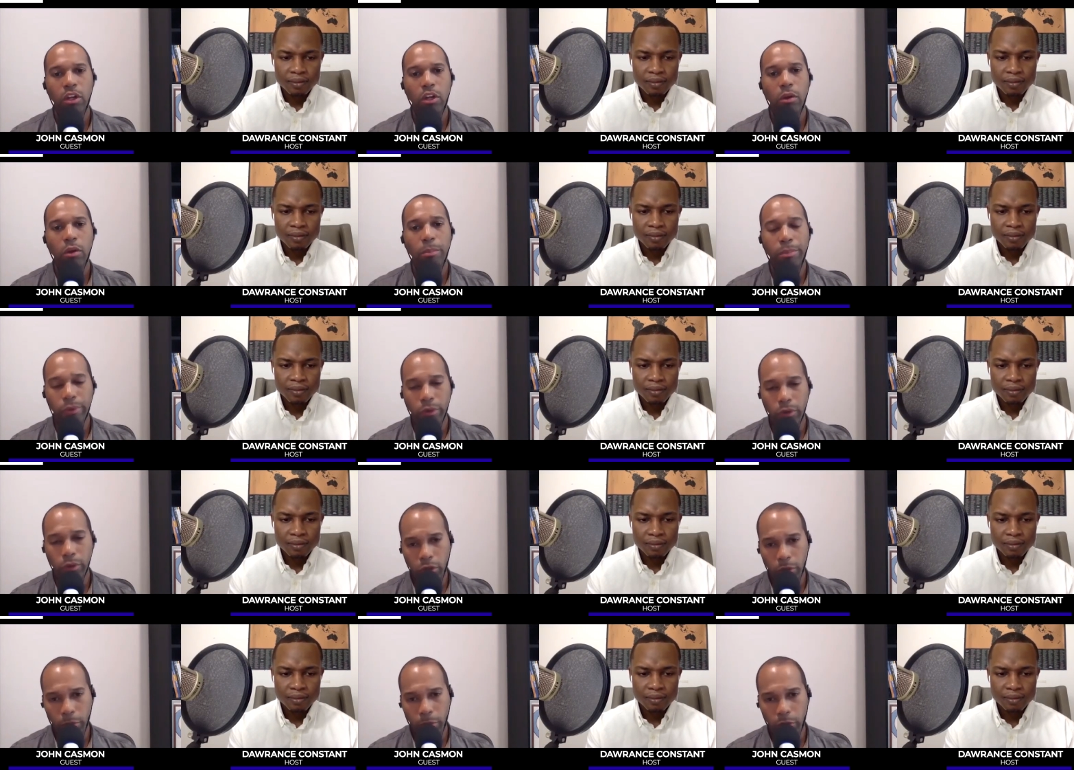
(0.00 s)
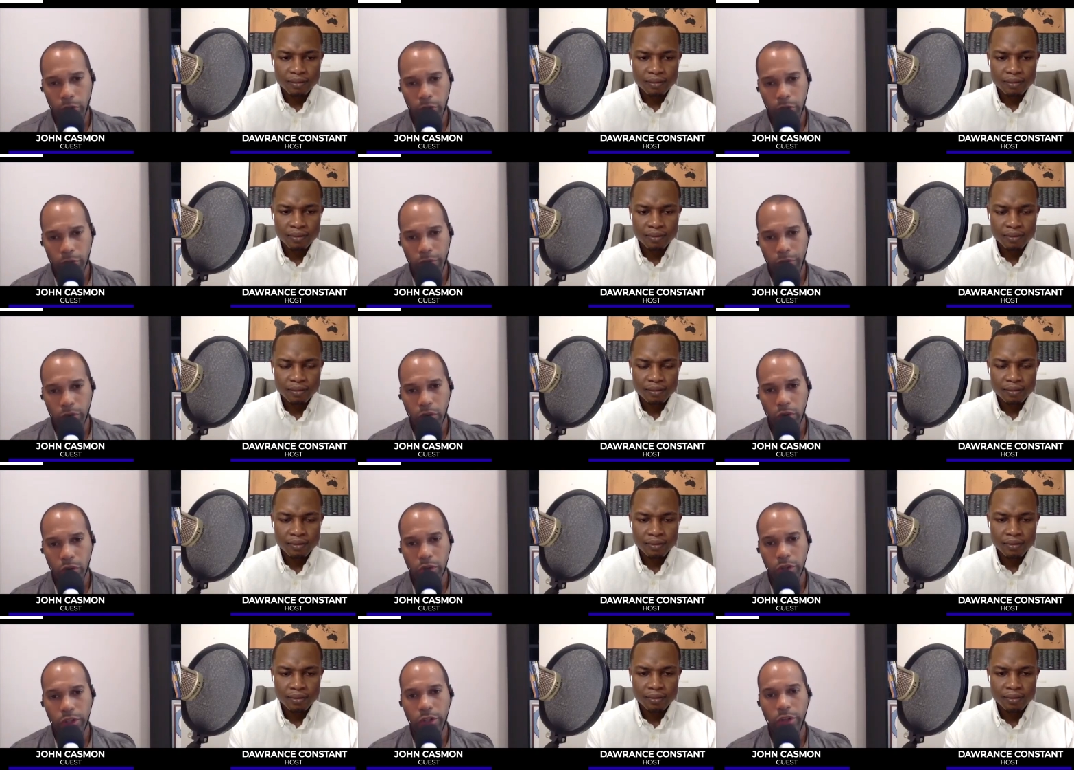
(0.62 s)
Speaker 1: build a
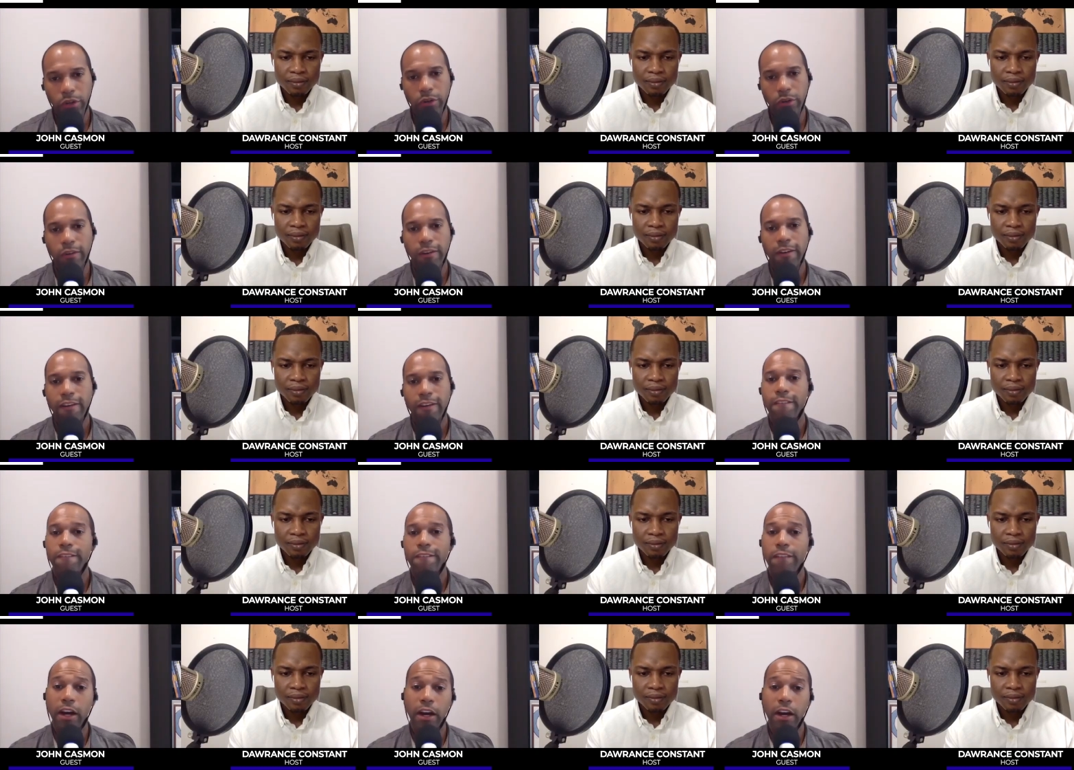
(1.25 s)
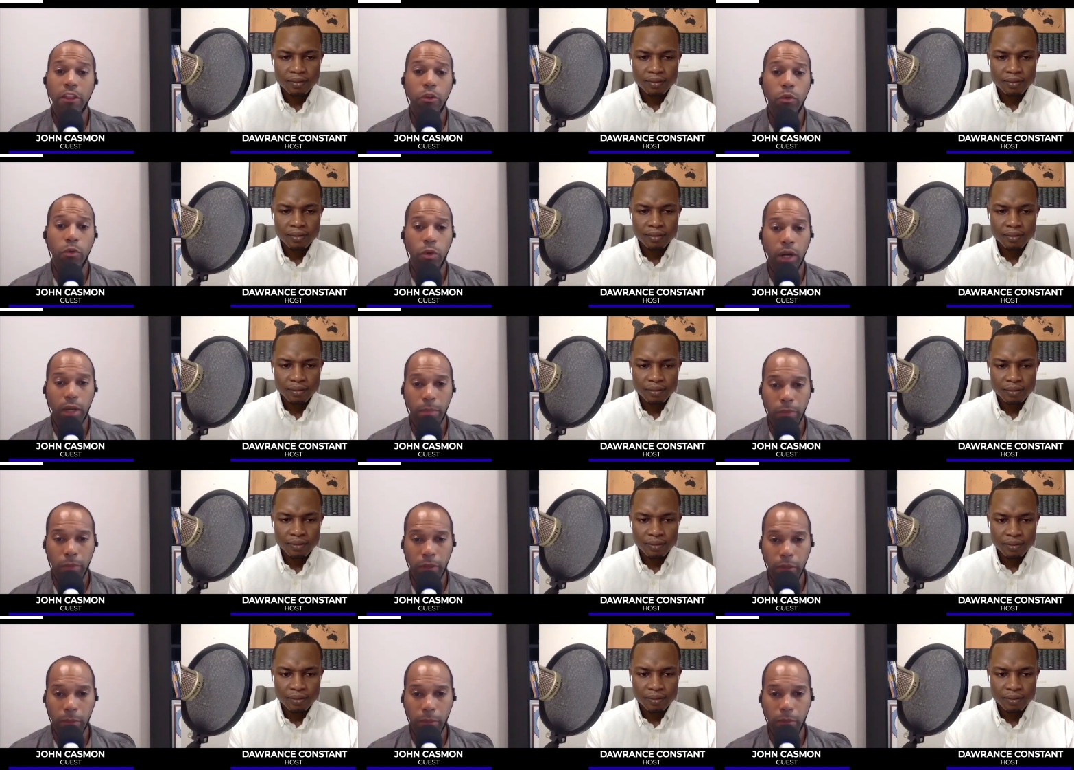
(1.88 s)
portfolio, find the right
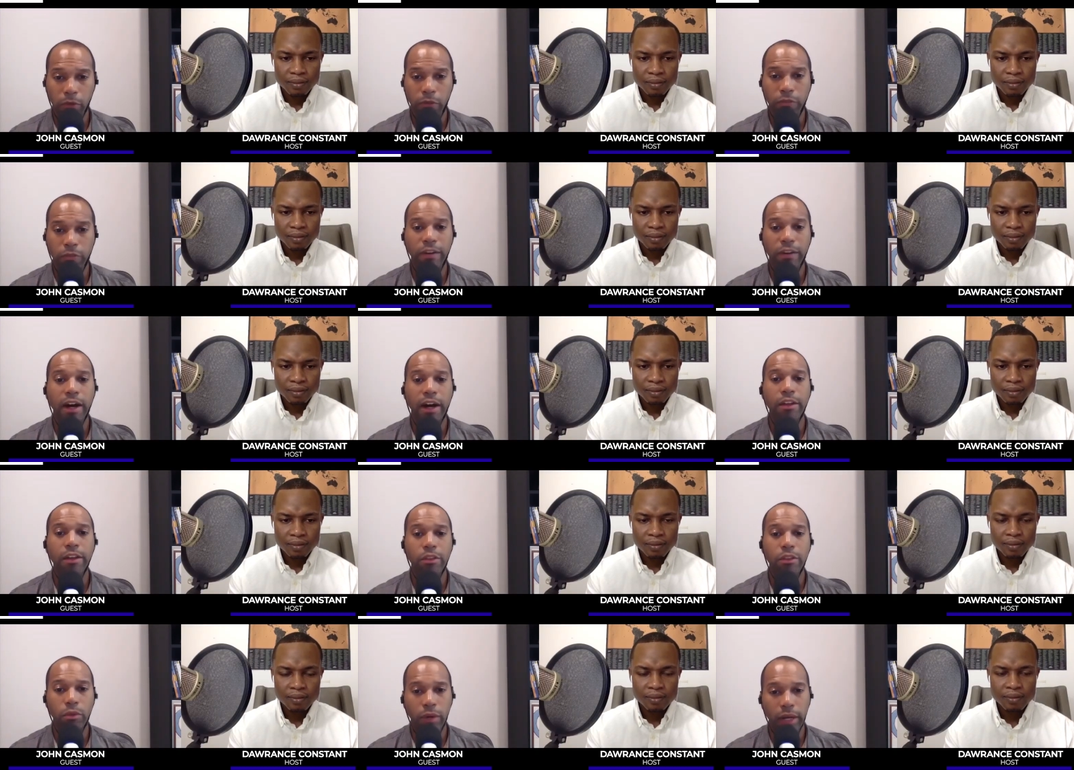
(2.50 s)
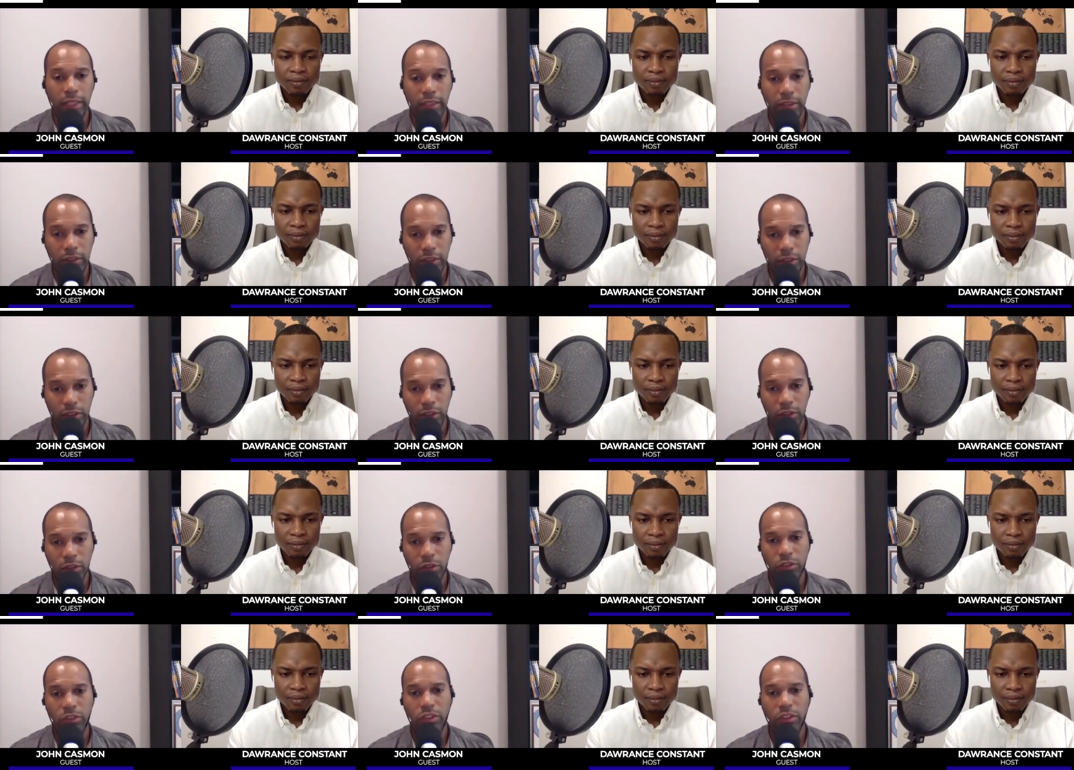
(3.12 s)
people, find the right
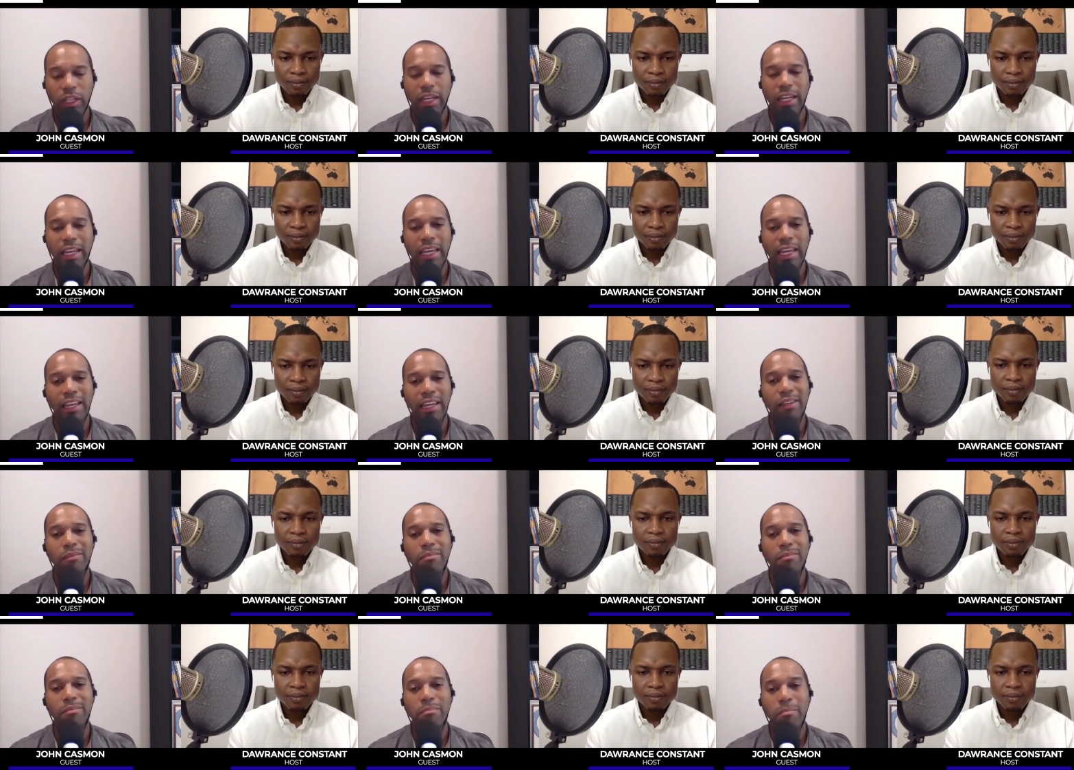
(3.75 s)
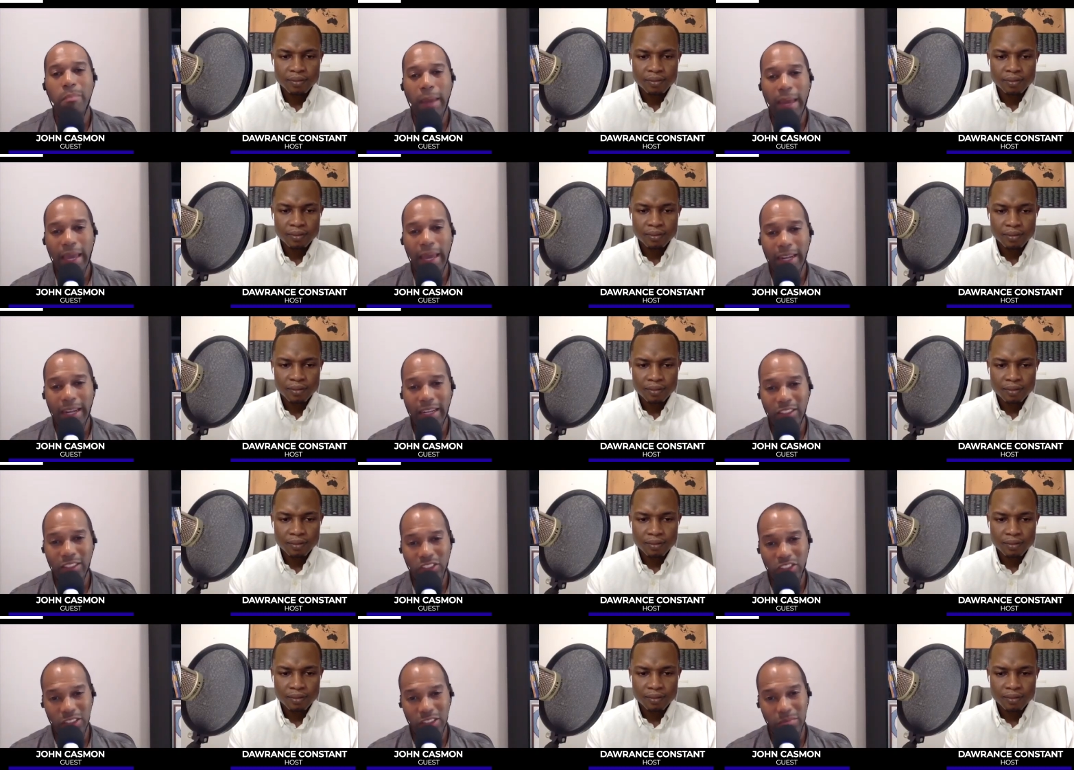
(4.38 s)
deals, and then manage it.